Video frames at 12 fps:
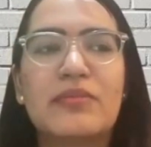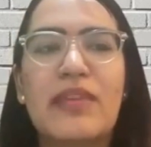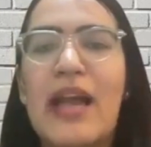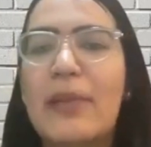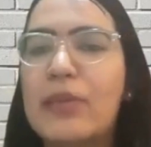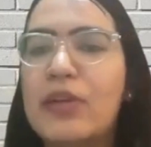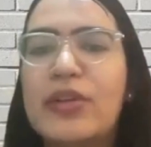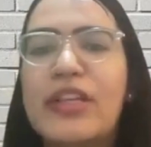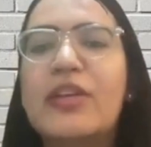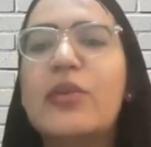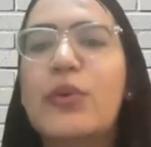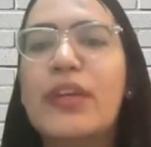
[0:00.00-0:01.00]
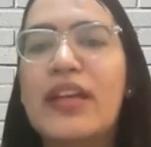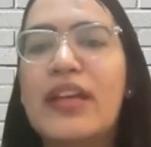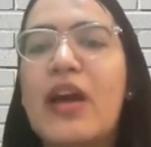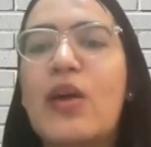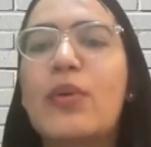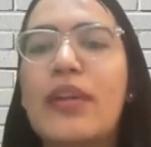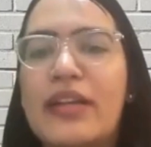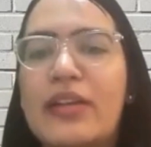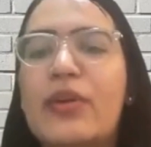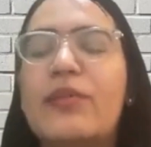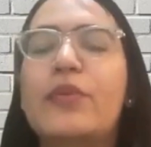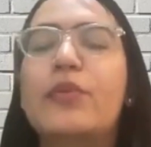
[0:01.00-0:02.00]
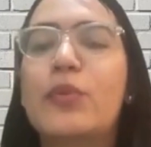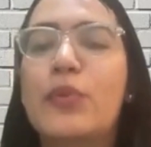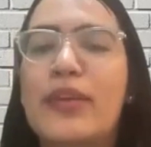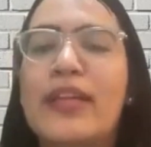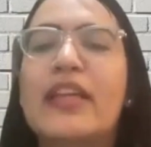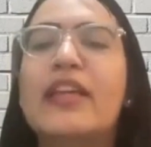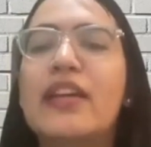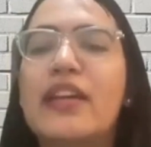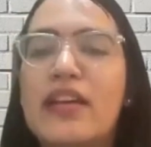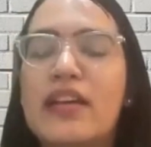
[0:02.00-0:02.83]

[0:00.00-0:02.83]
ambiguity going around, and you have to quickly